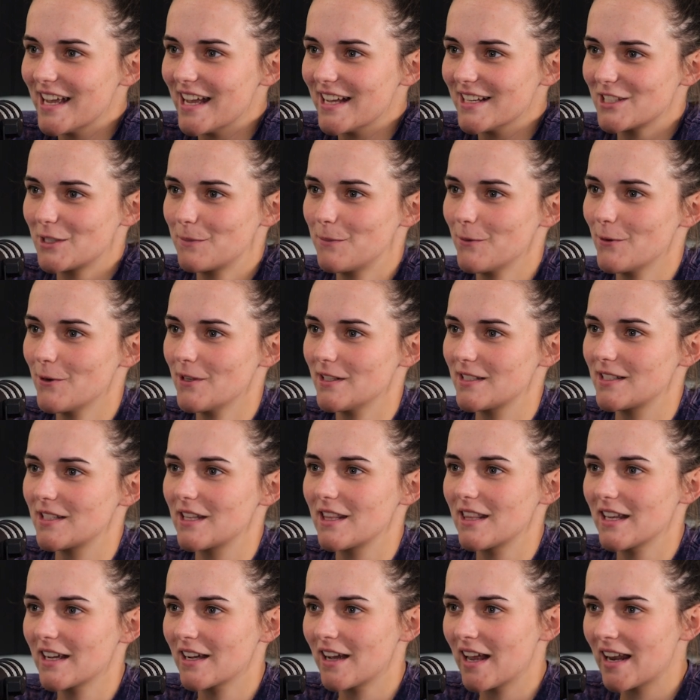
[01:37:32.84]
sport's the
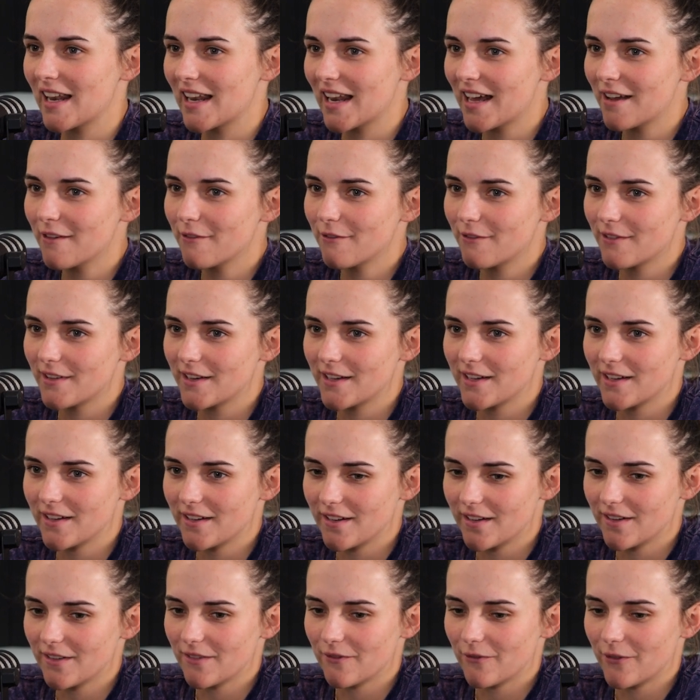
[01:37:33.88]
thing I love
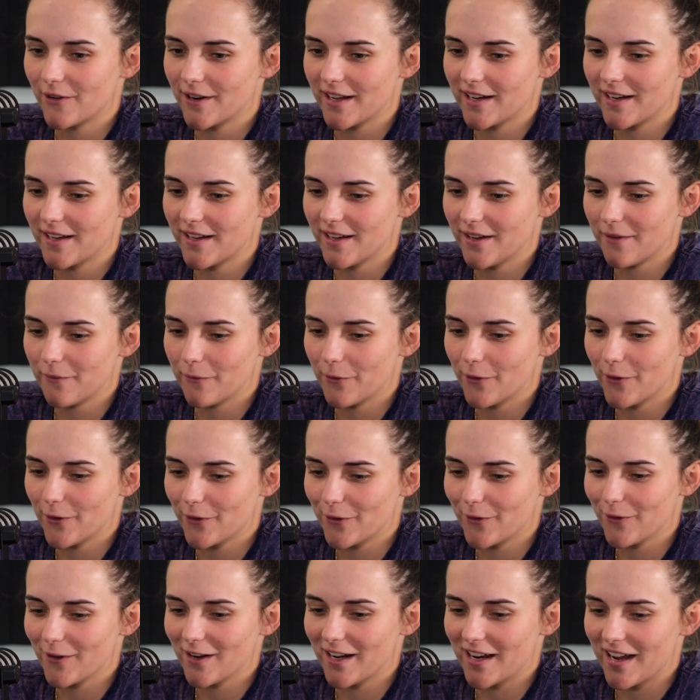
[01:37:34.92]
and what I
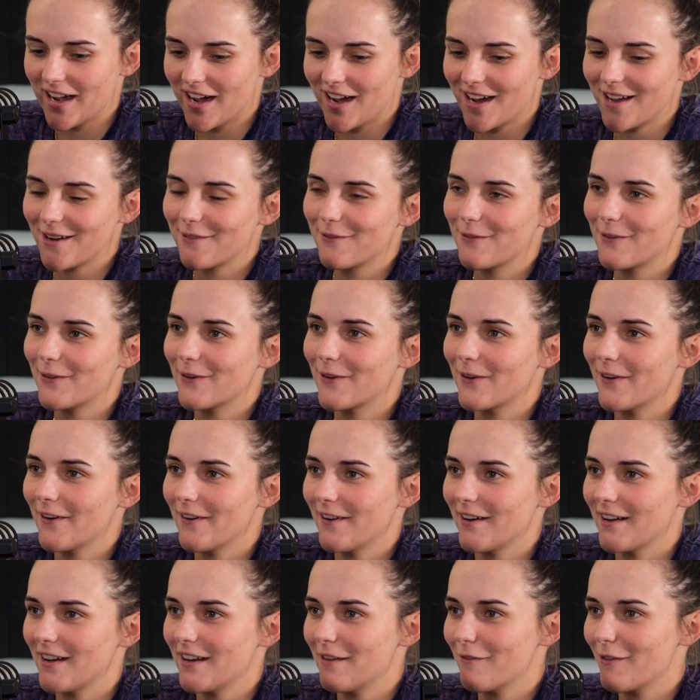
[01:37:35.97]
work really hard for
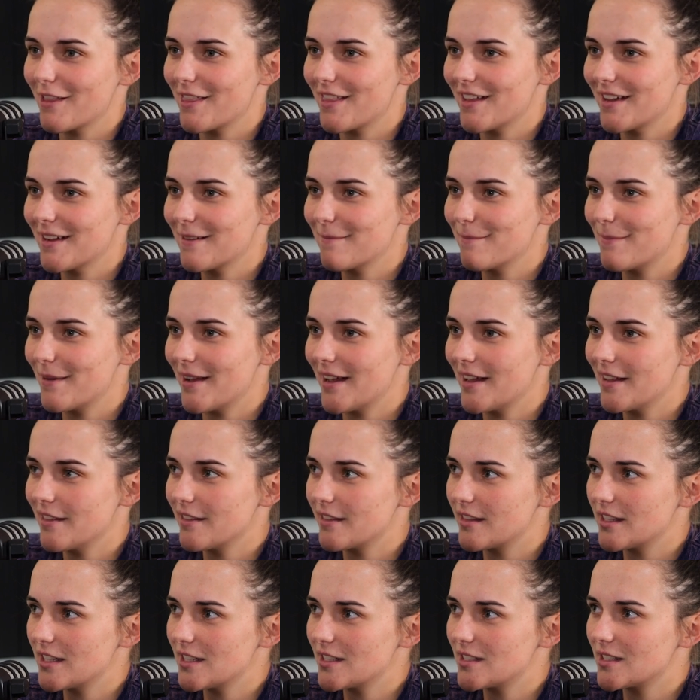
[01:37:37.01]
and everything, but
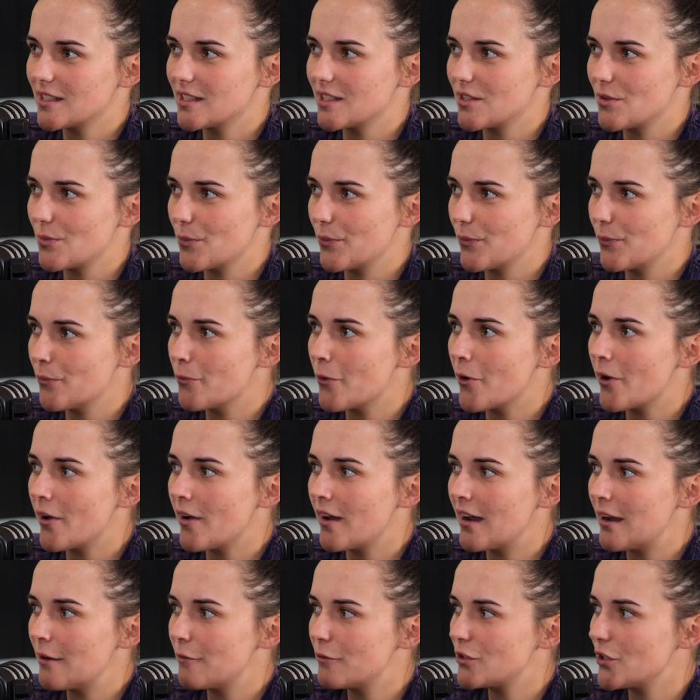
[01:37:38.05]
this is what
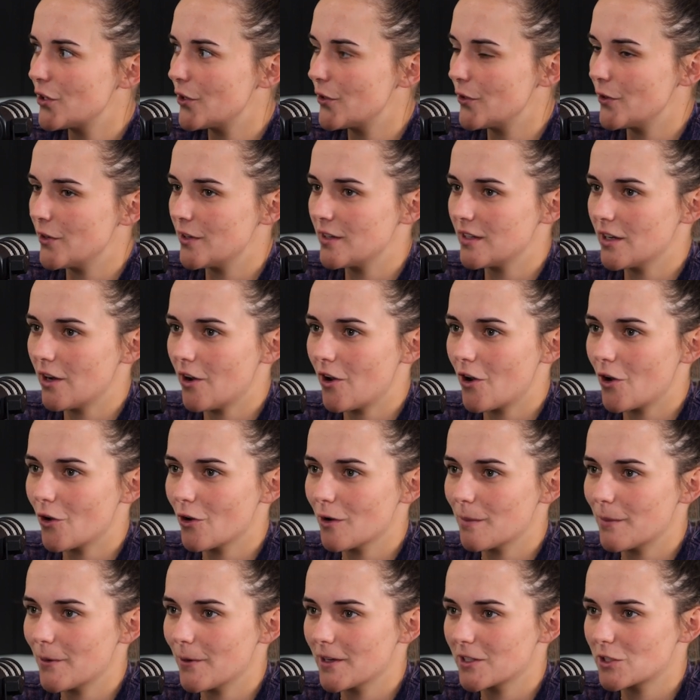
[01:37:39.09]
I've turned a
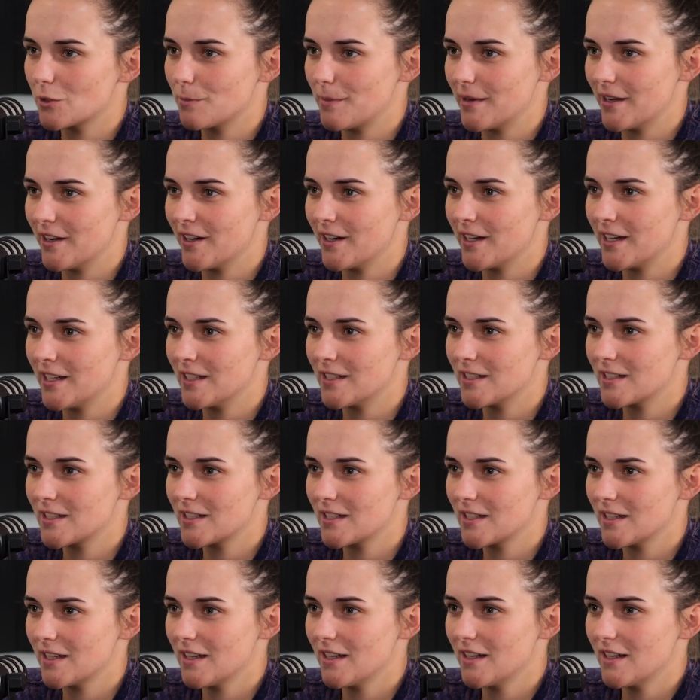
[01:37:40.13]
horrible
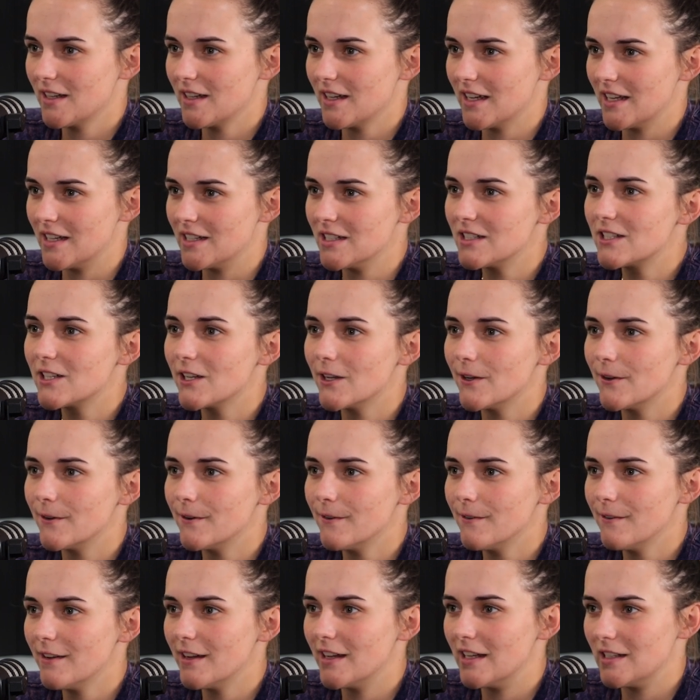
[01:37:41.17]
experience
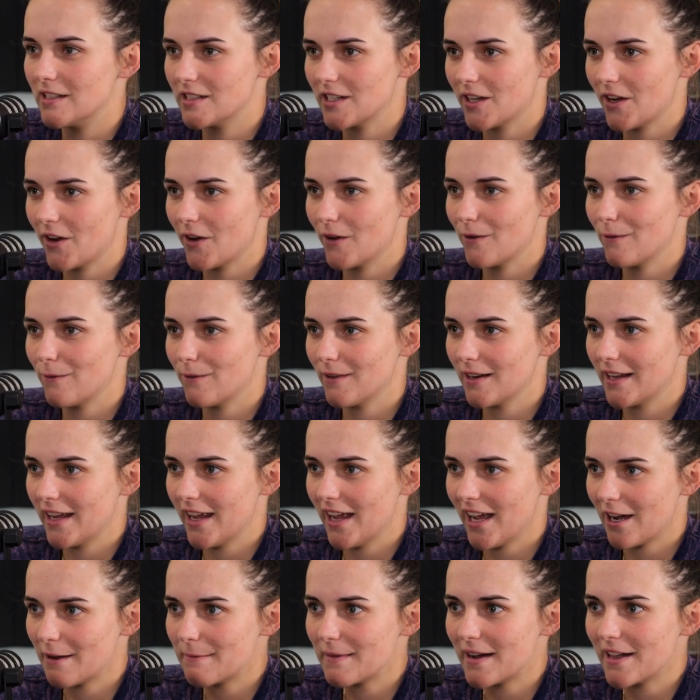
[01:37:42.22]
into, and to hopefully
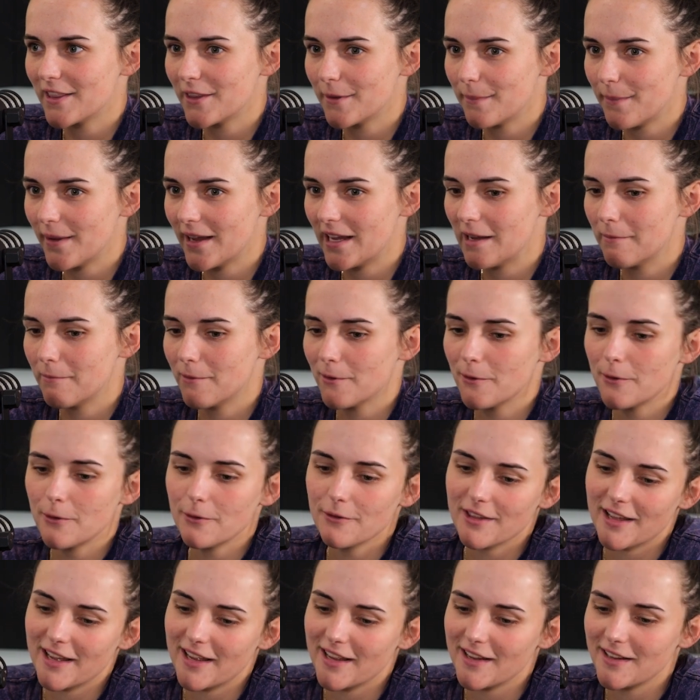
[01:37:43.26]
help other
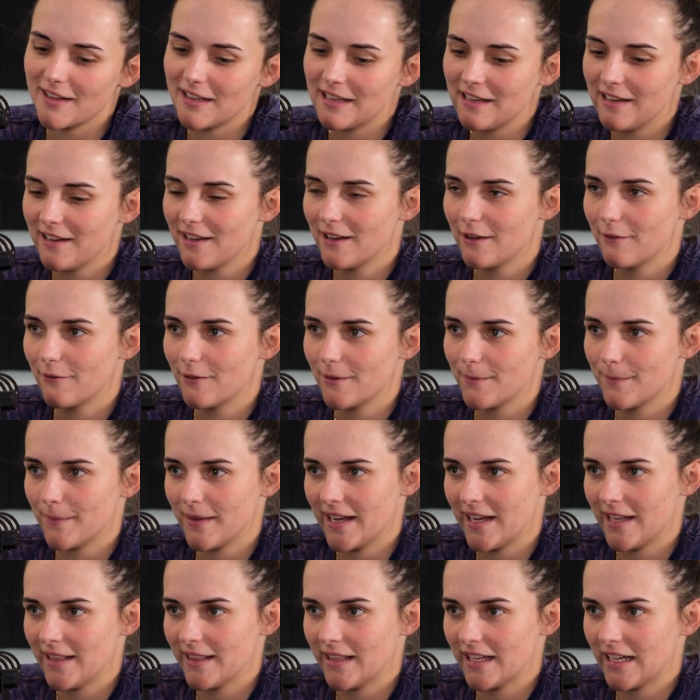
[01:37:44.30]
people. That for
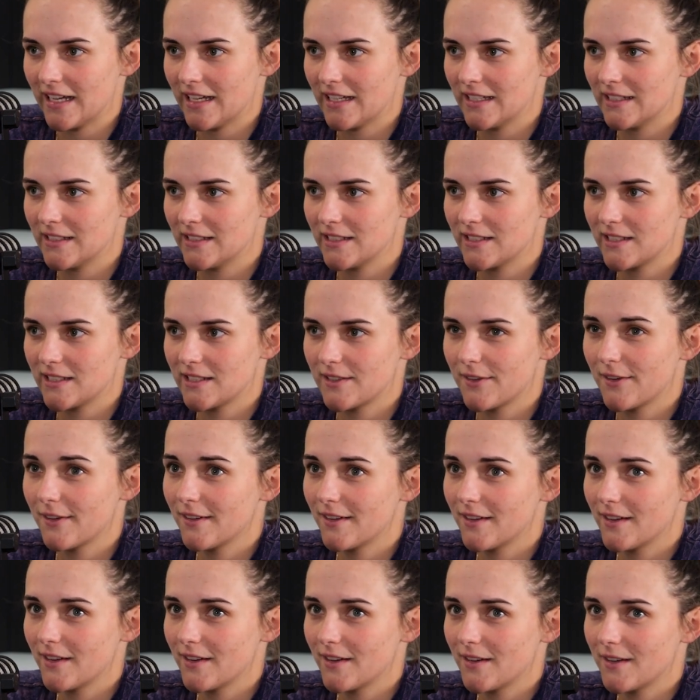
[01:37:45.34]
me, that is
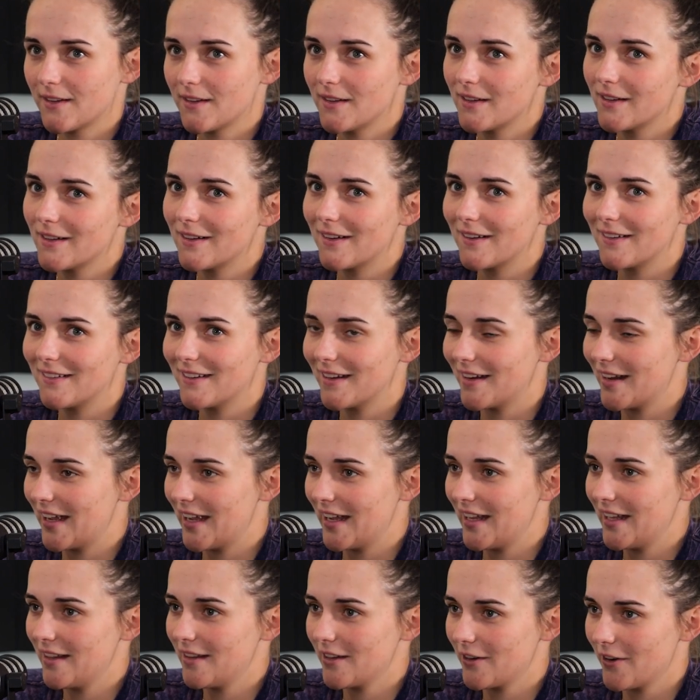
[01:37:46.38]

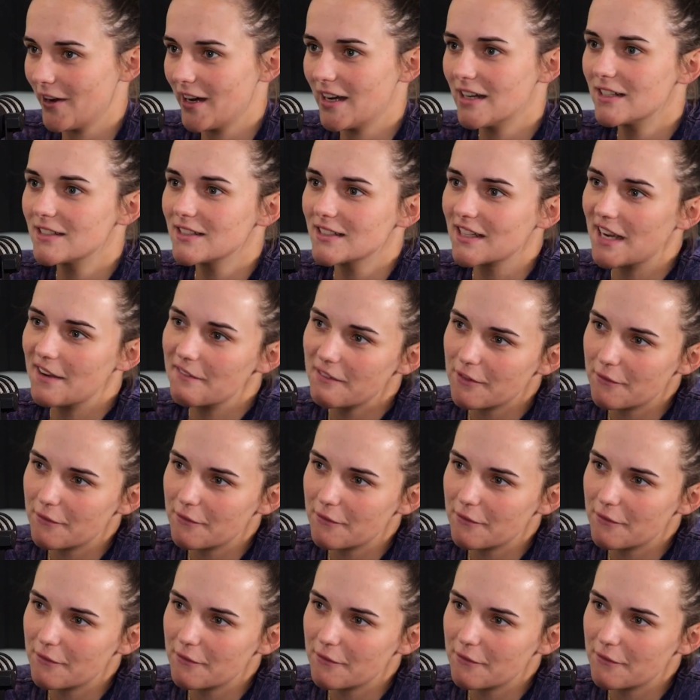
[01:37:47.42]
today the greatest thing I've